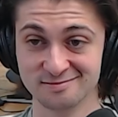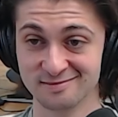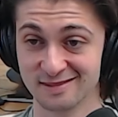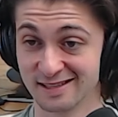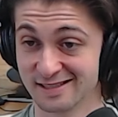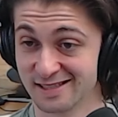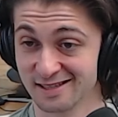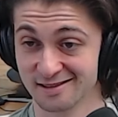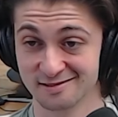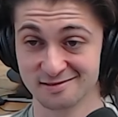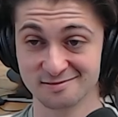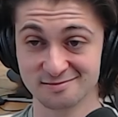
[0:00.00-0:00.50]

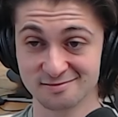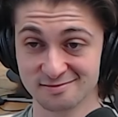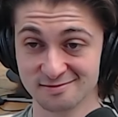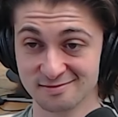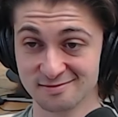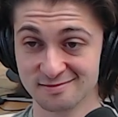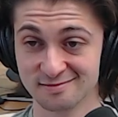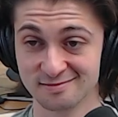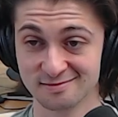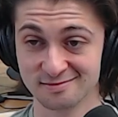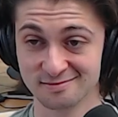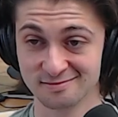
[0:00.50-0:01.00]
That's it.
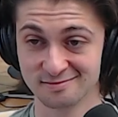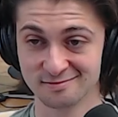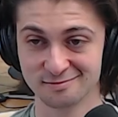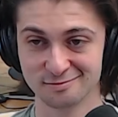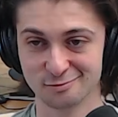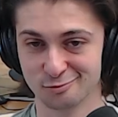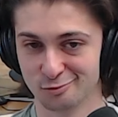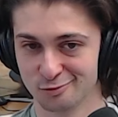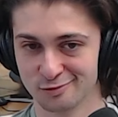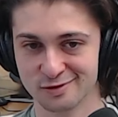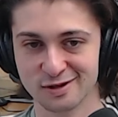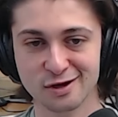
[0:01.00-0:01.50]

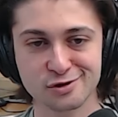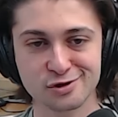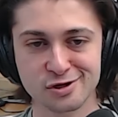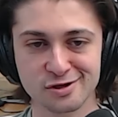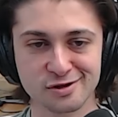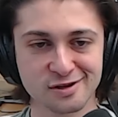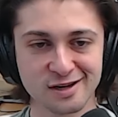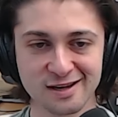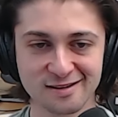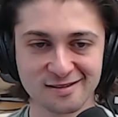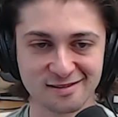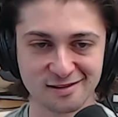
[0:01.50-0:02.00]
That's all
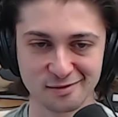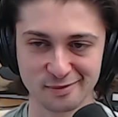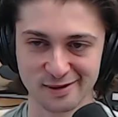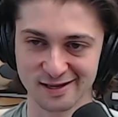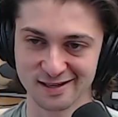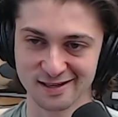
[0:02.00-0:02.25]
it needs to be.